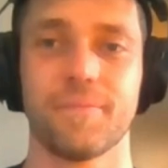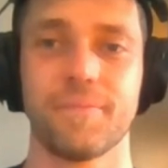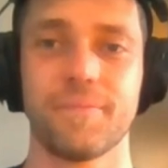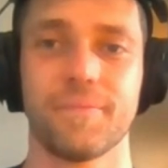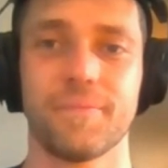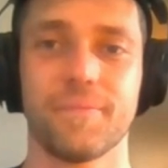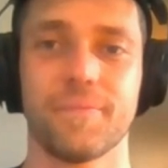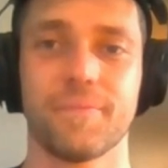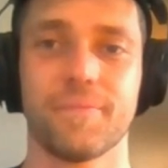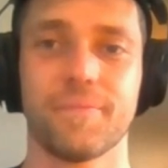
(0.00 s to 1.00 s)

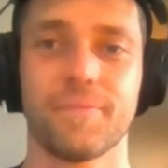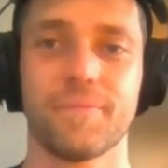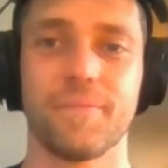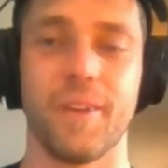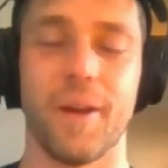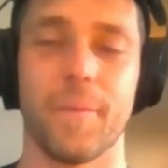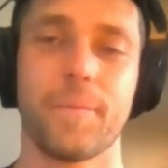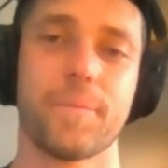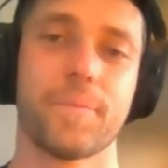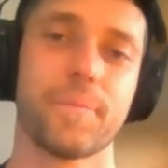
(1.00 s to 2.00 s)

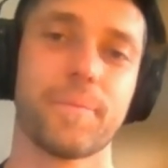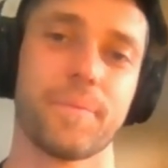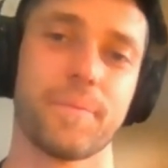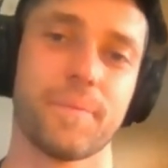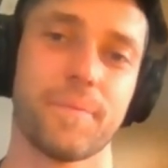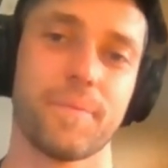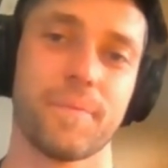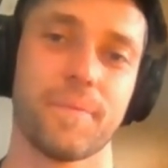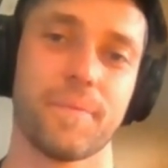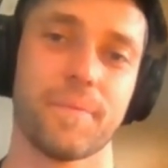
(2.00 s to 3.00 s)

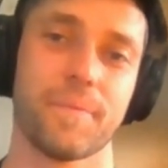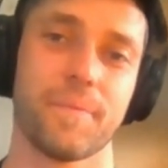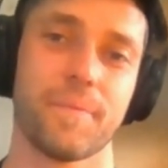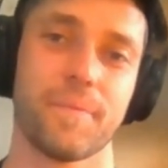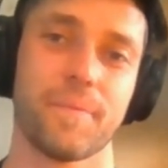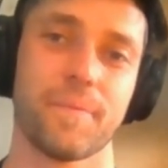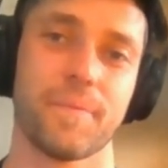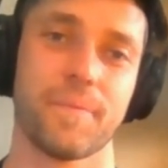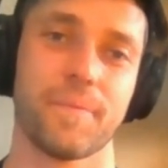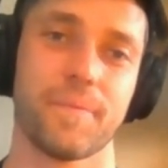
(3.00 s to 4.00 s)

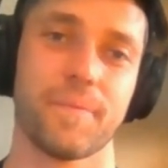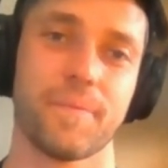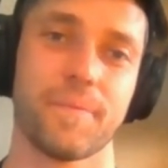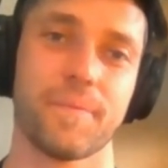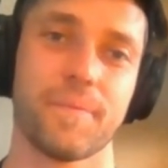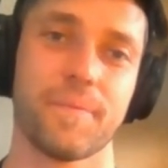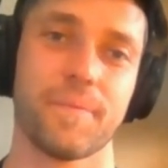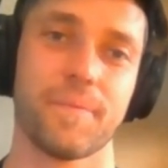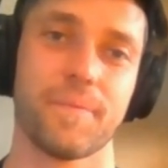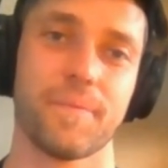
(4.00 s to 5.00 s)

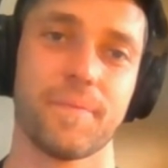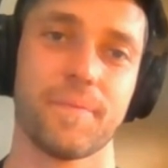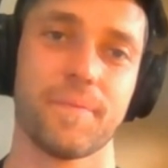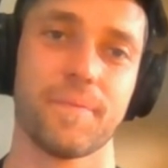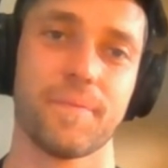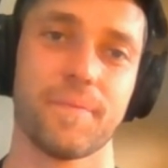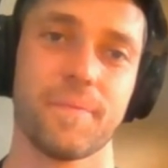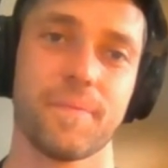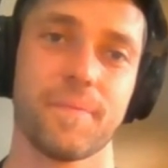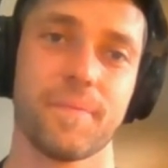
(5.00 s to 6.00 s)

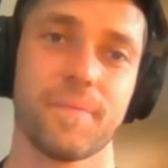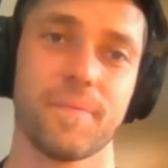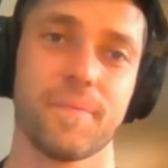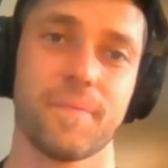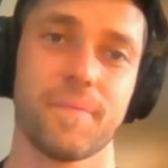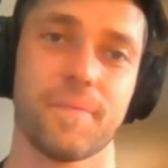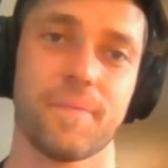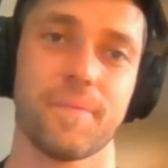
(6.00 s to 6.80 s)
This person isn't speaking.